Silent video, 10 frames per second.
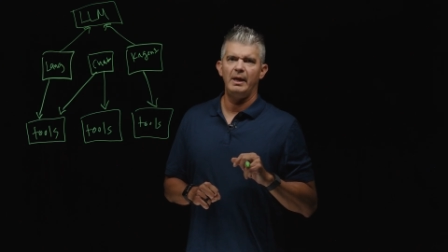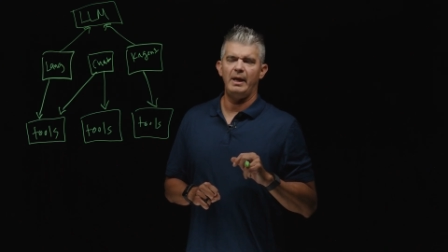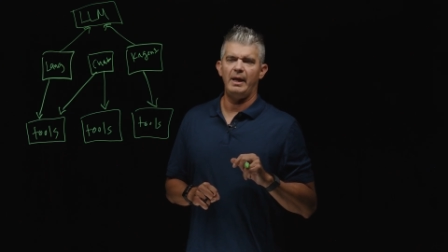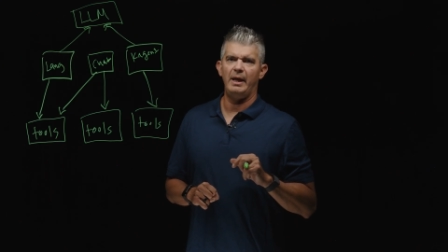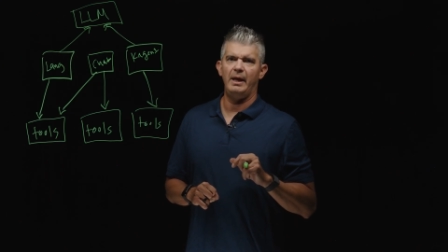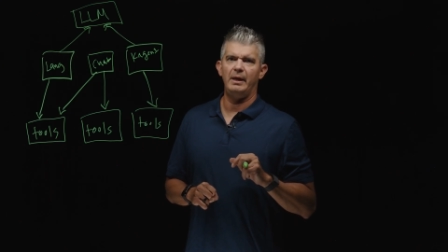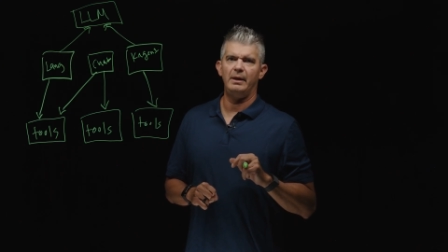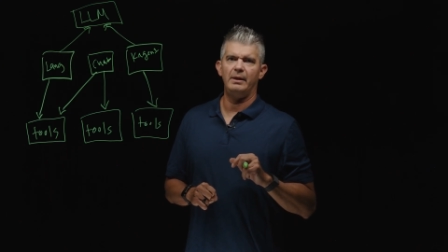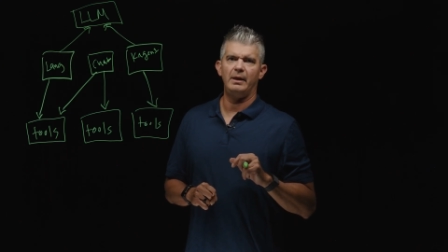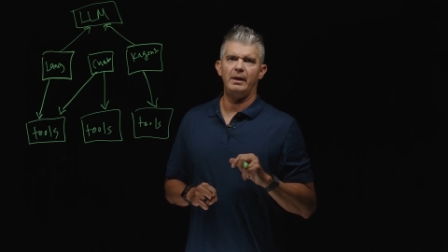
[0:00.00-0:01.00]

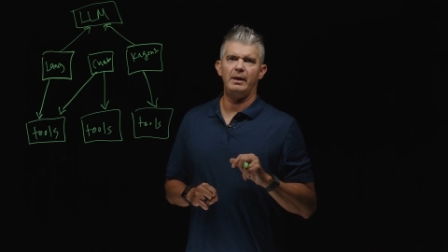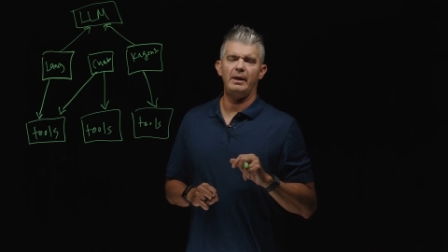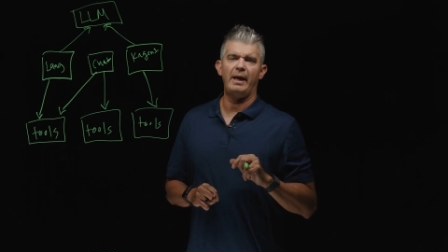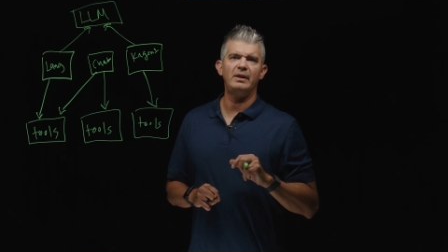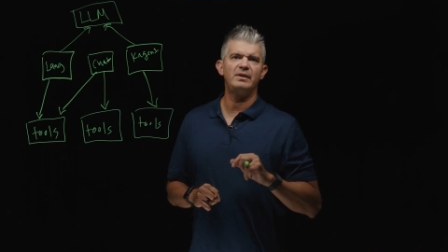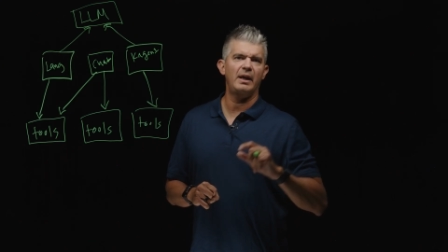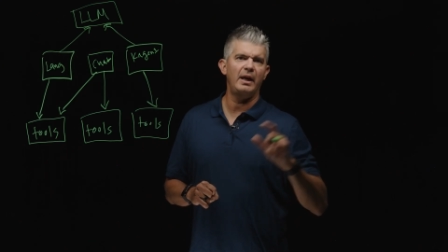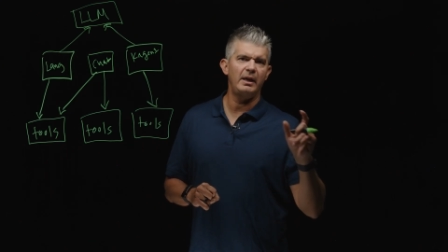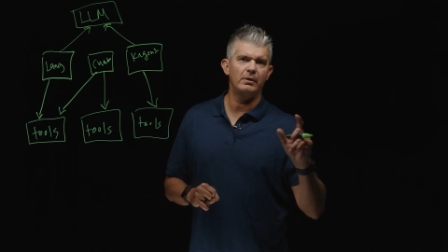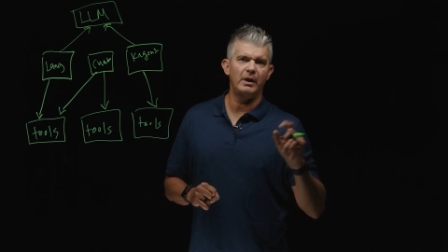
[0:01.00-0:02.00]
and A to
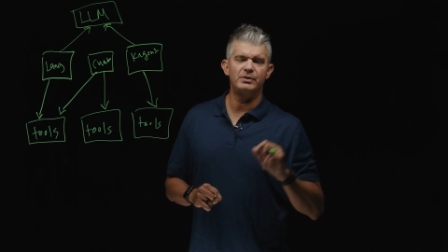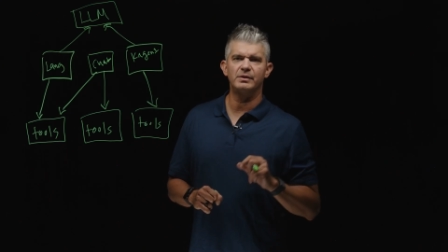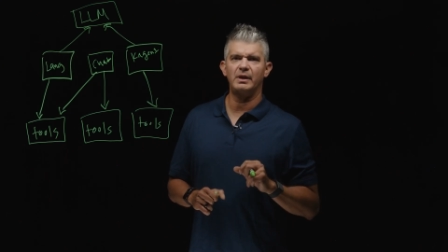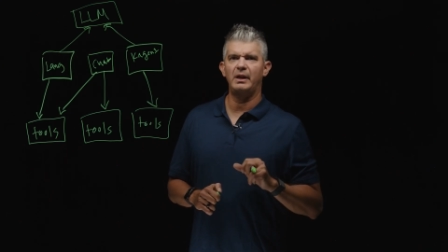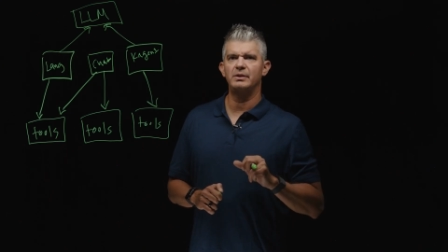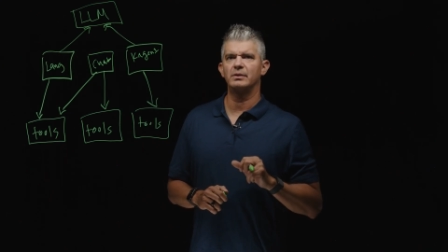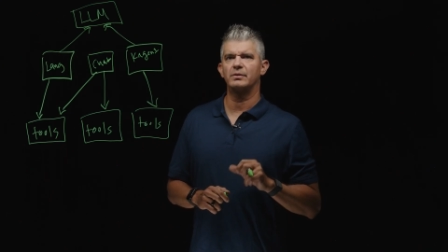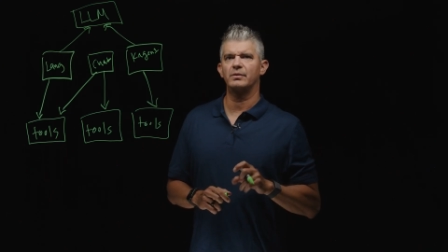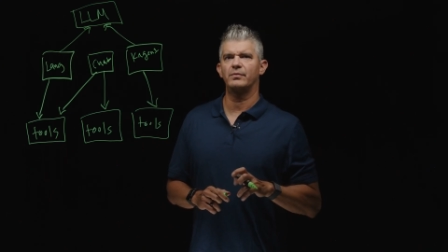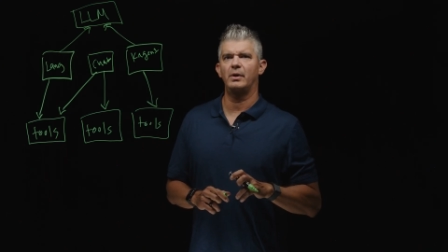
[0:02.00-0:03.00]
A or agent to
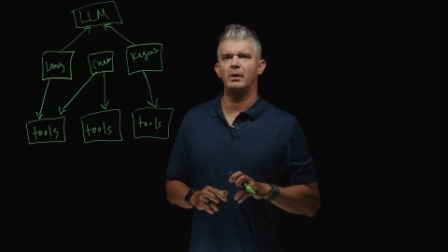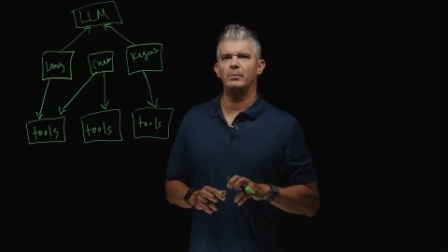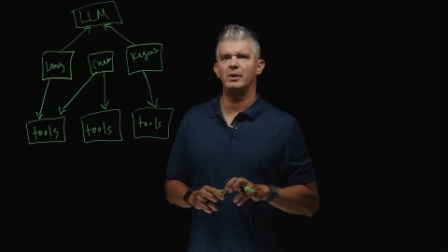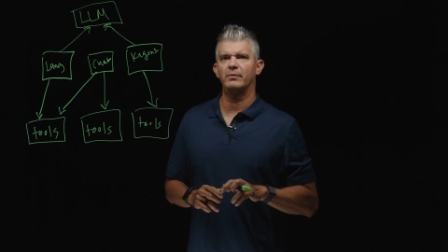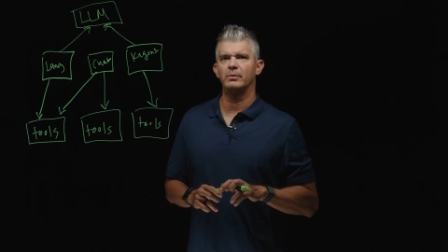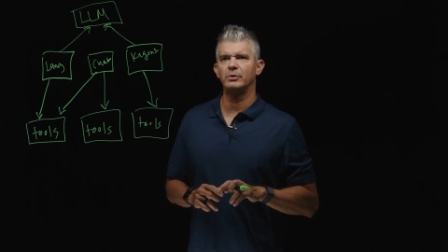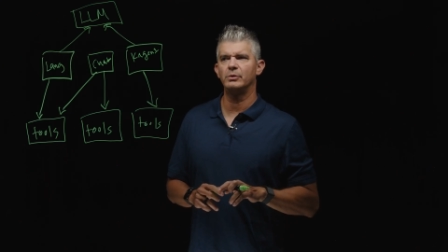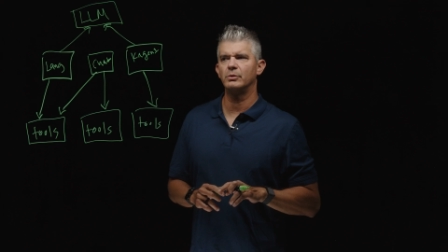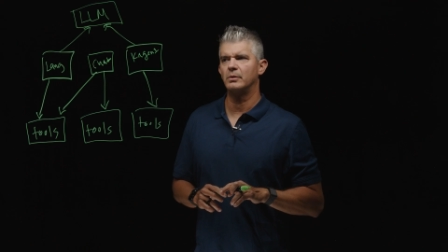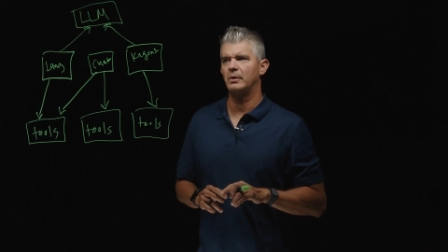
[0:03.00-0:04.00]
agent from
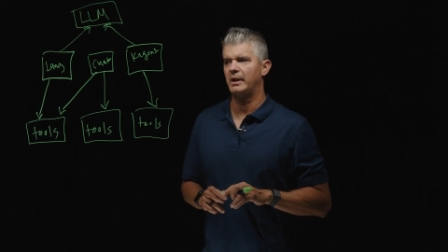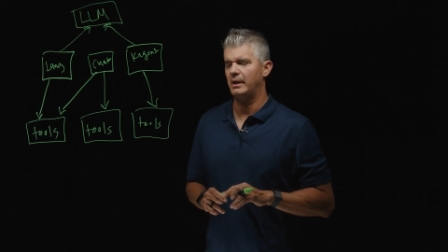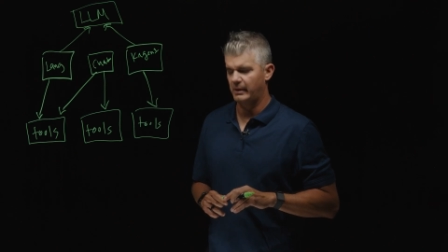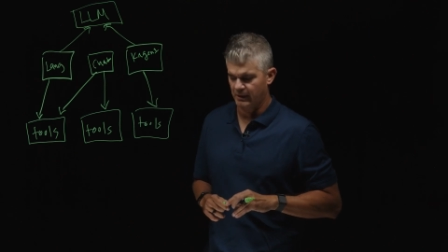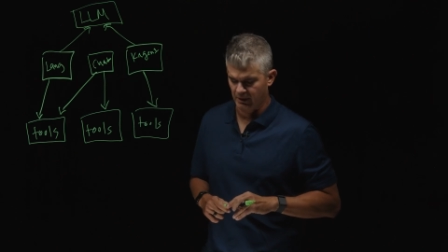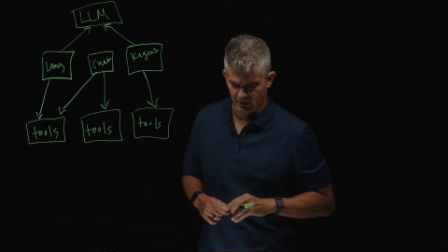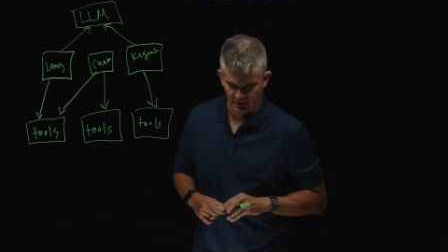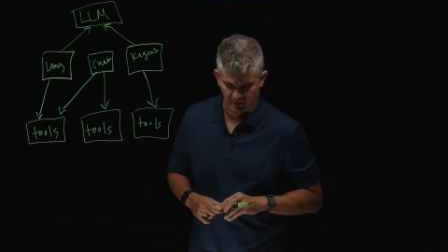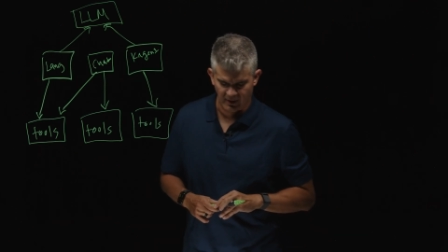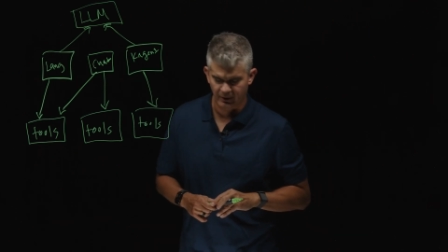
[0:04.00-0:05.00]
Google and
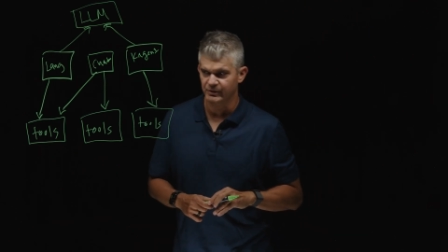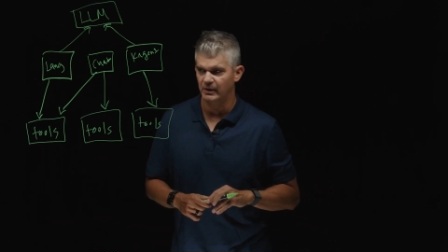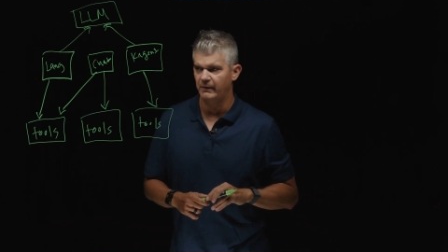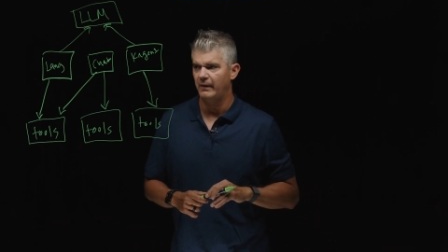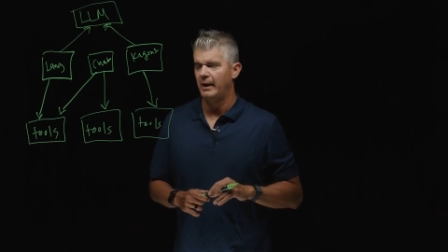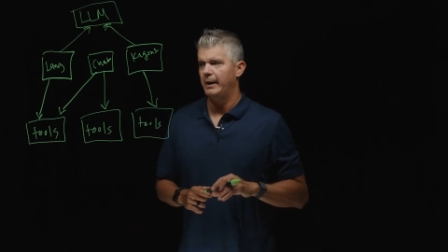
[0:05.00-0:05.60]
now Microsoft.